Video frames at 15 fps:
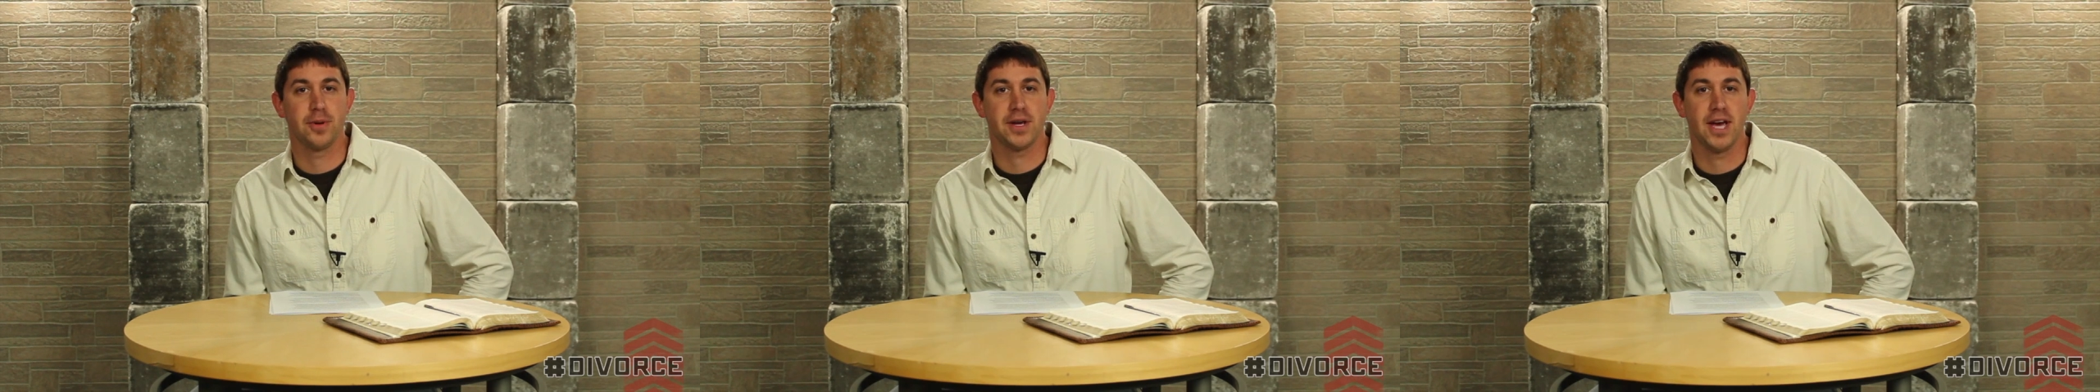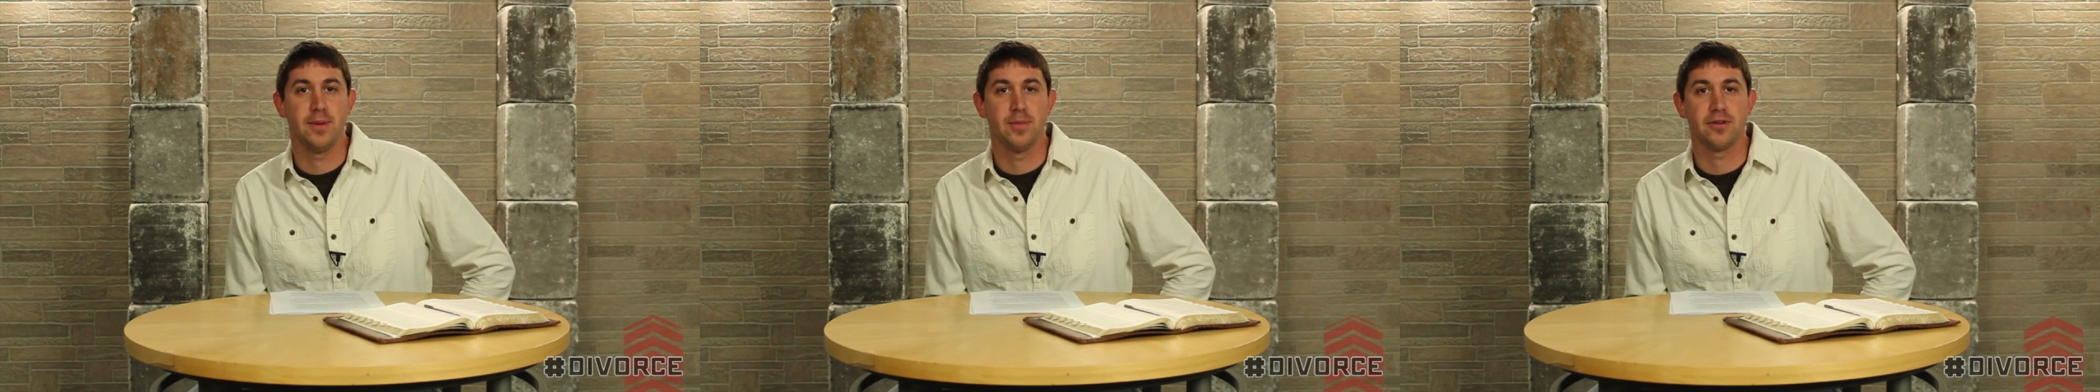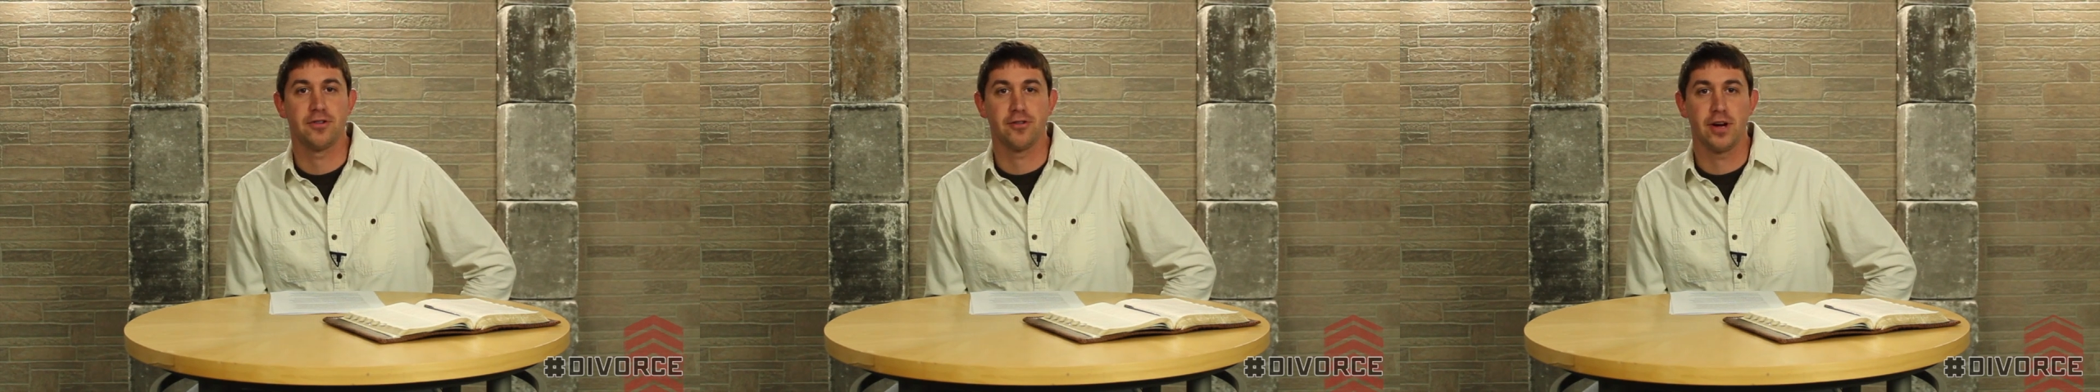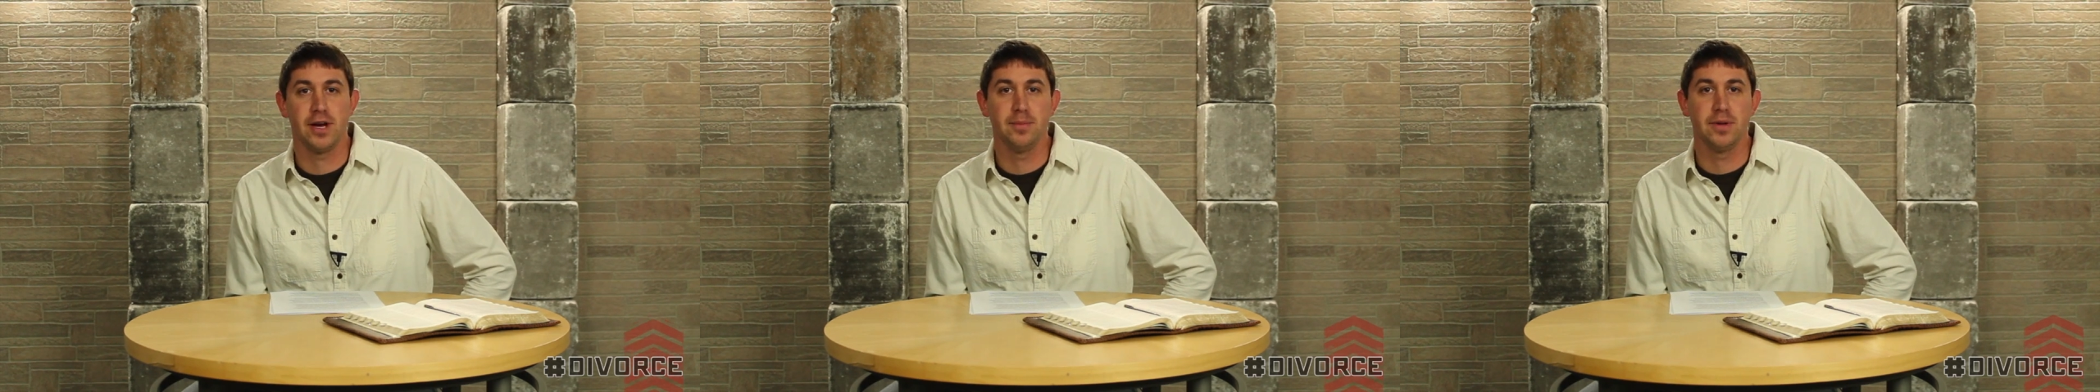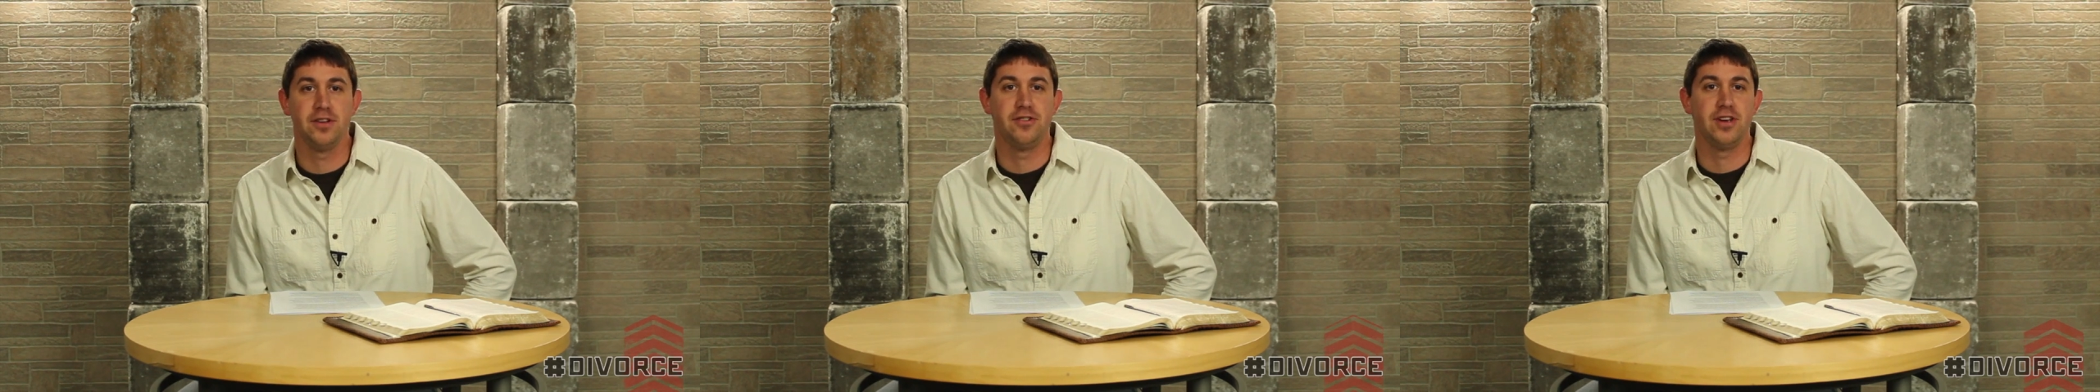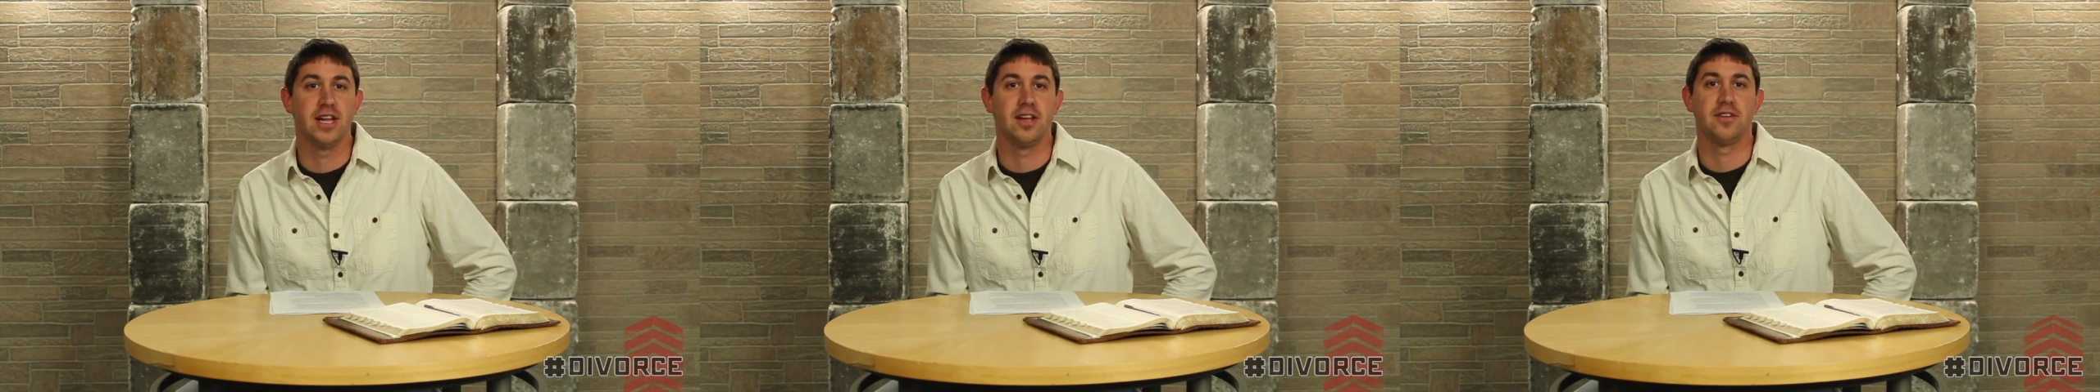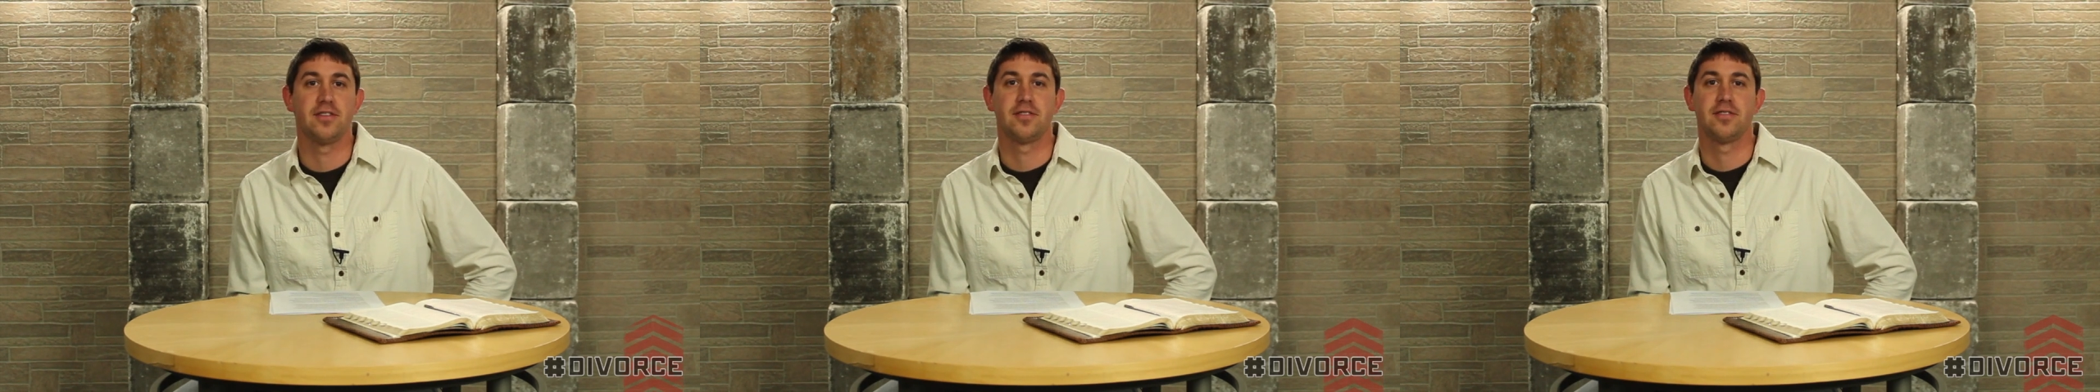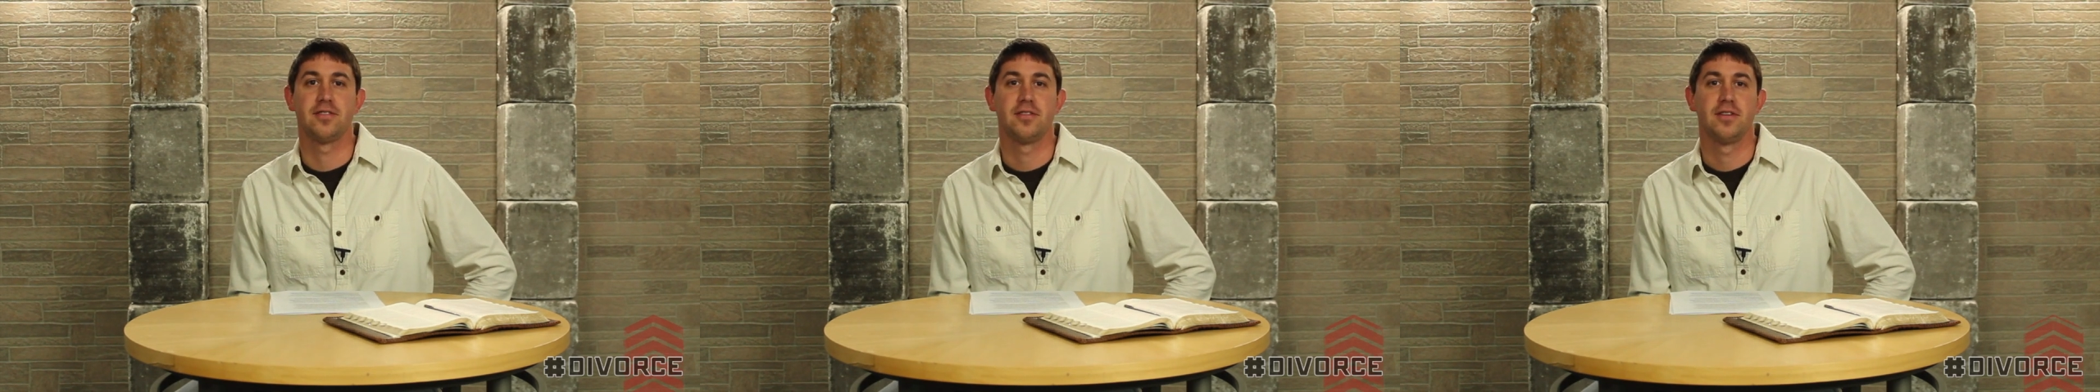became extremely
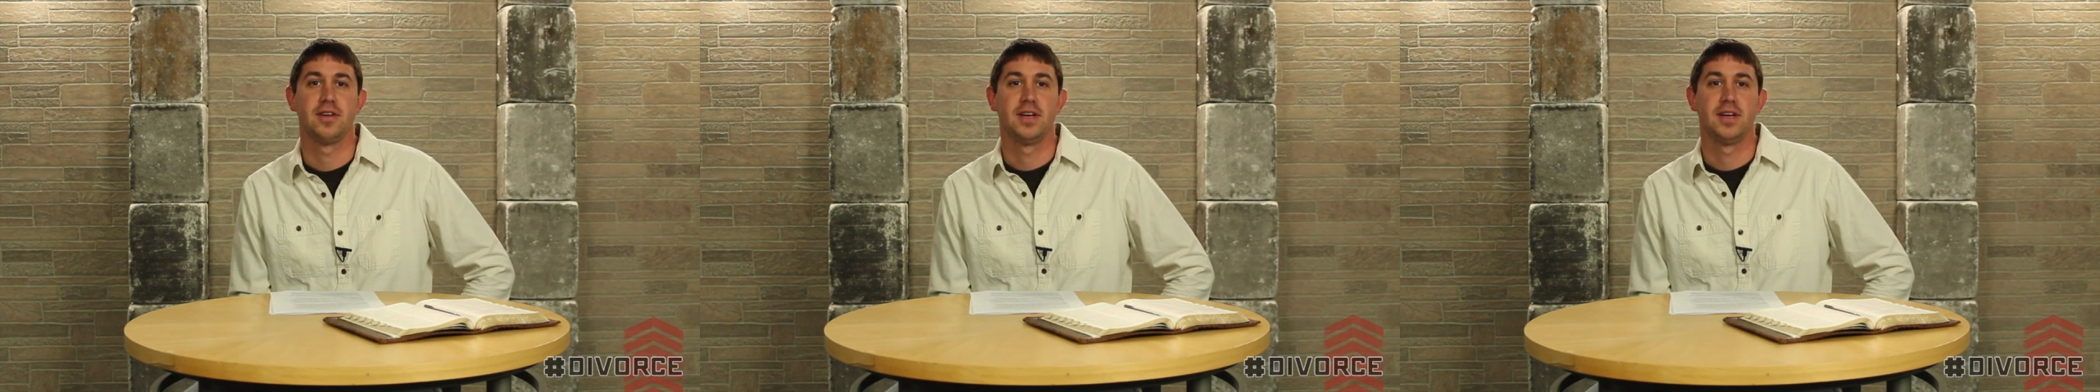jealous